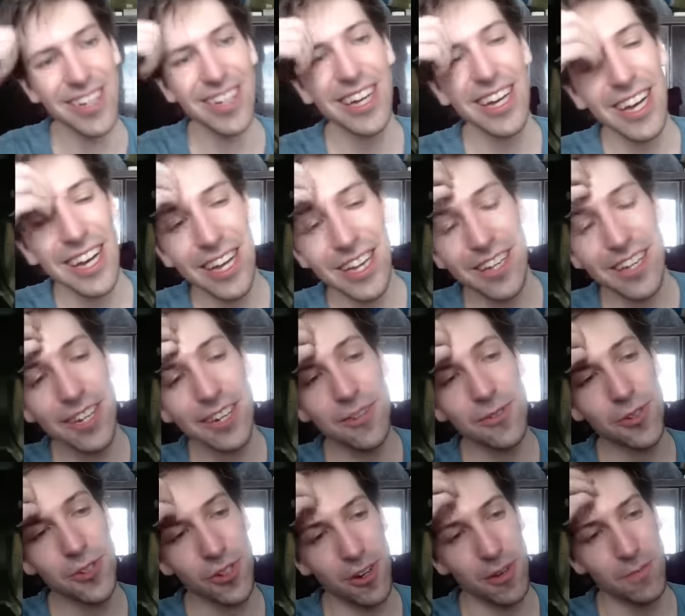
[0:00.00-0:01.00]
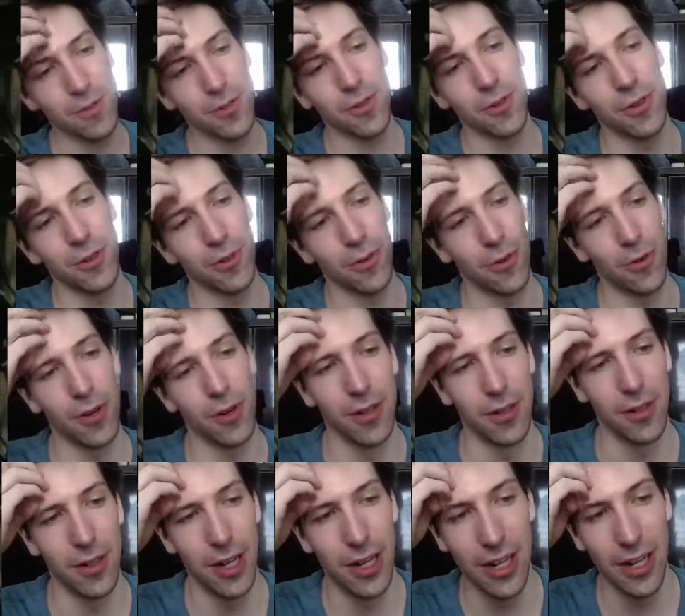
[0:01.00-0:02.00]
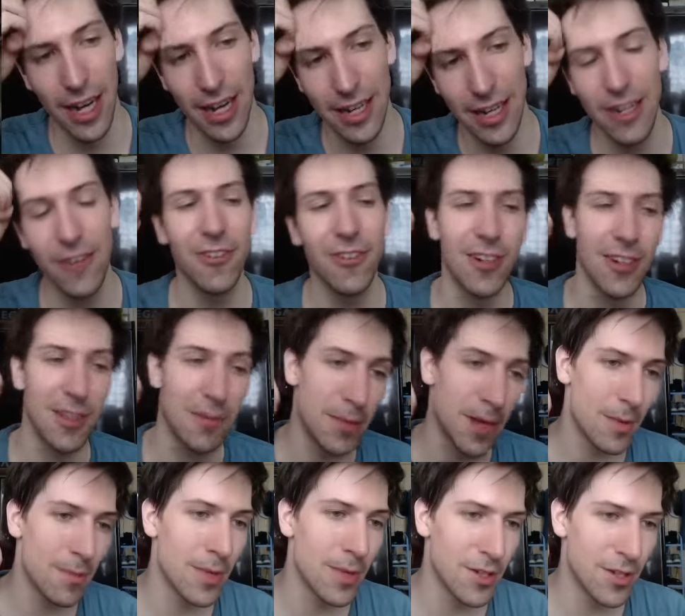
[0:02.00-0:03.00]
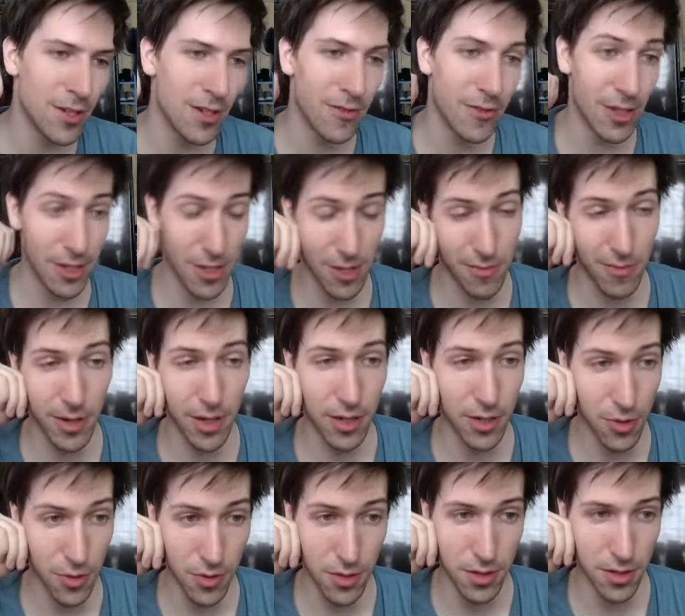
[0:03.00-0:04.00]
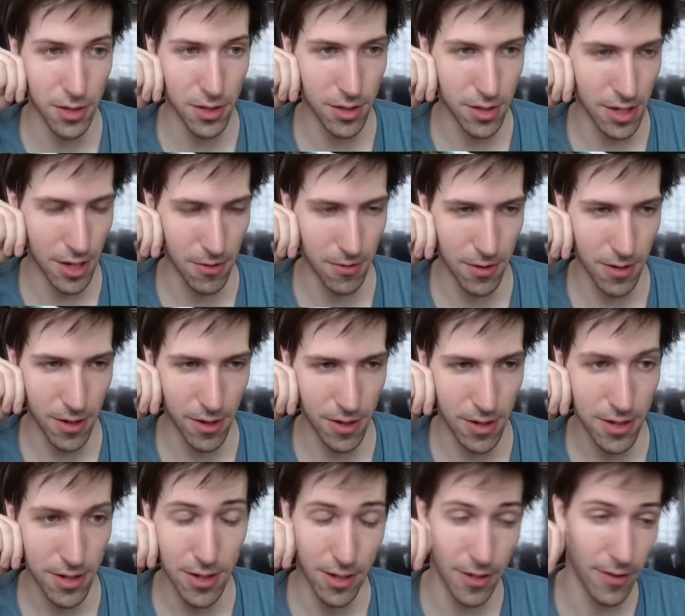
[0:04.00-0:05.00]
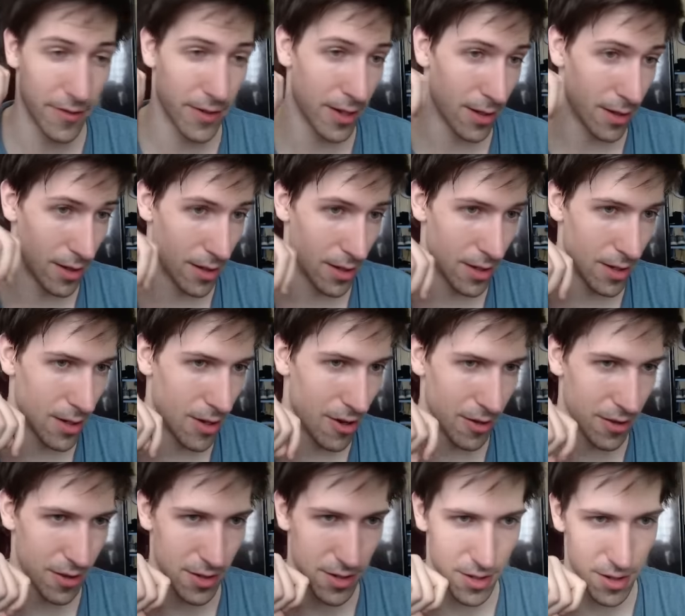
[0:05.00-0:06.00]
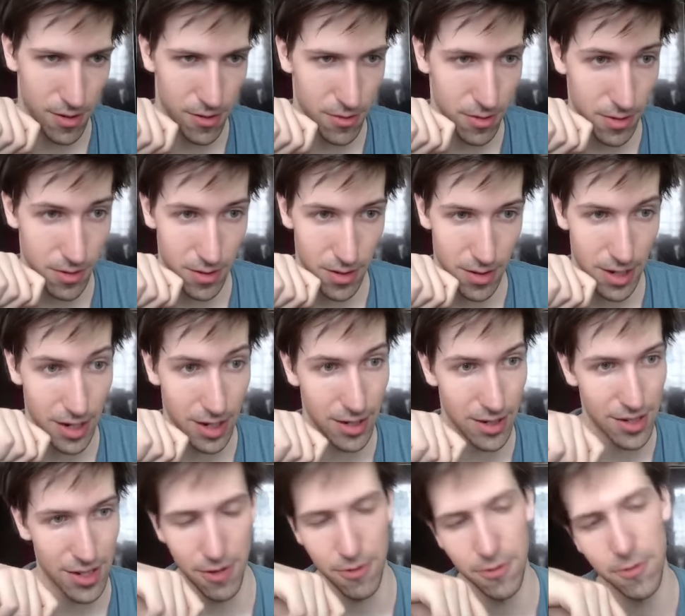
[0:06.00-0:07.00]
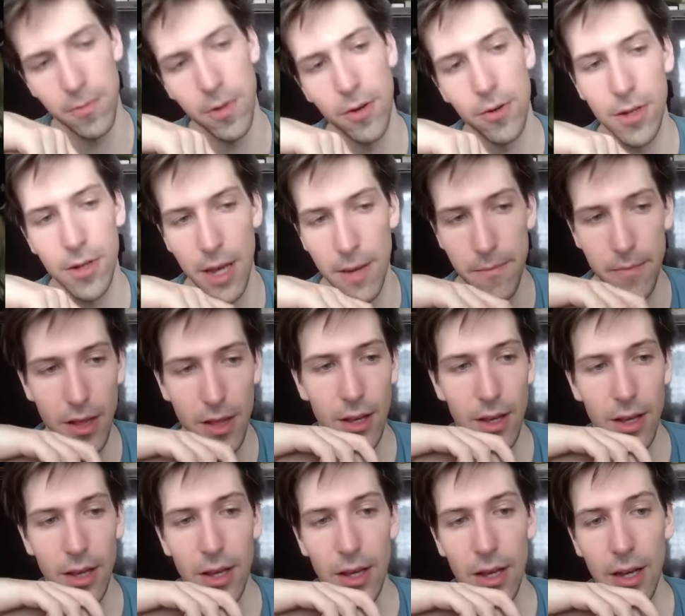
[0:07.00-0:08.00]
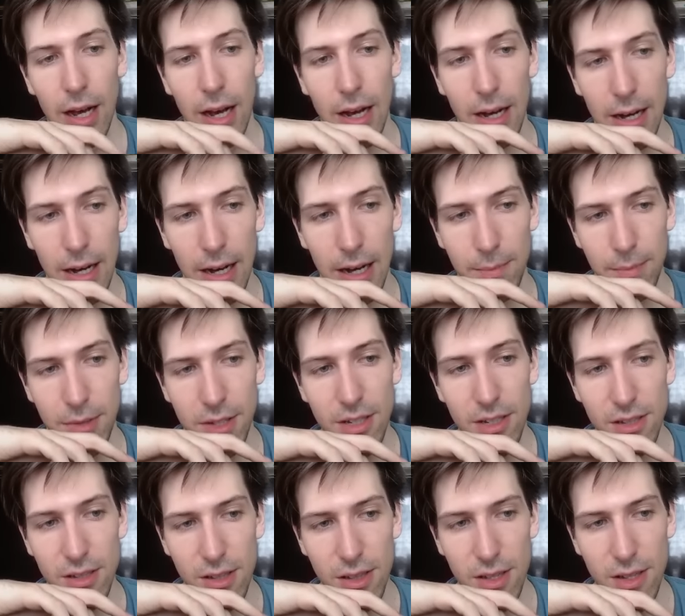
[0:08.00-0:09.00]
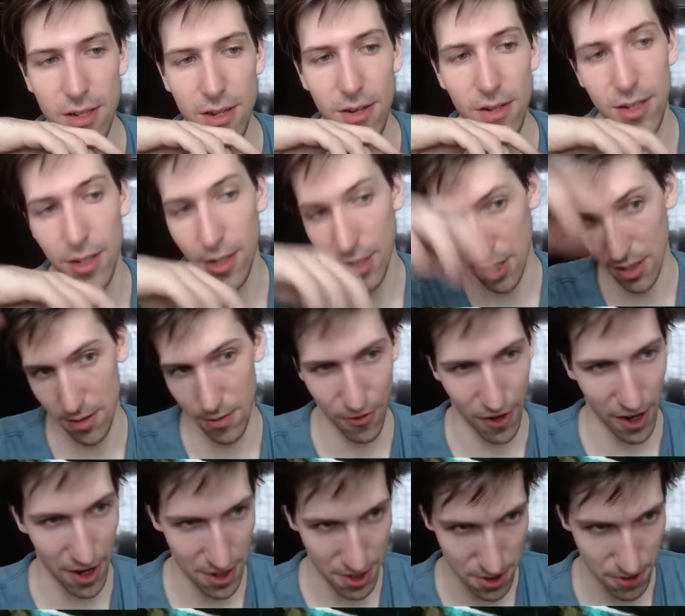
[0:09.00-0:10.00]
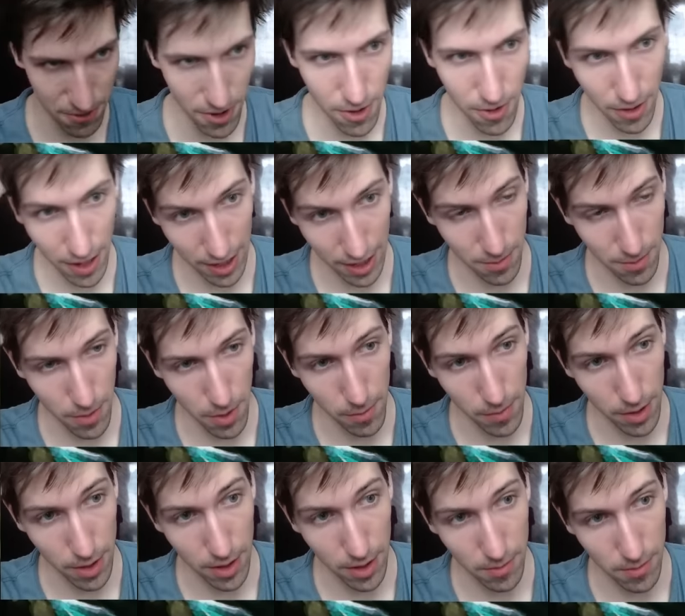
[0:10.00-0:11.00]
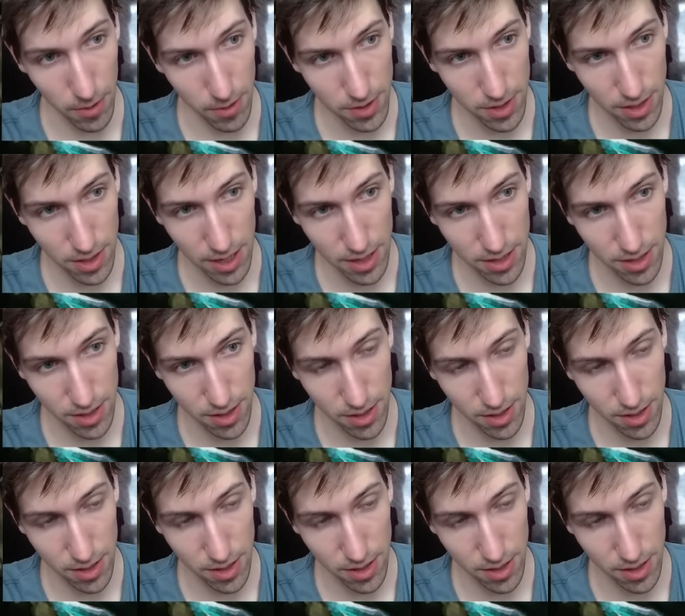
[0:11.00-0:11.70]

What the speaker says: Tinker's Sharp Sword Oil. I definitely made mention of this in my 20 standard cards leaving the Hearthstone standard mode game. Because this card just defines Rogue at the moment in most cases.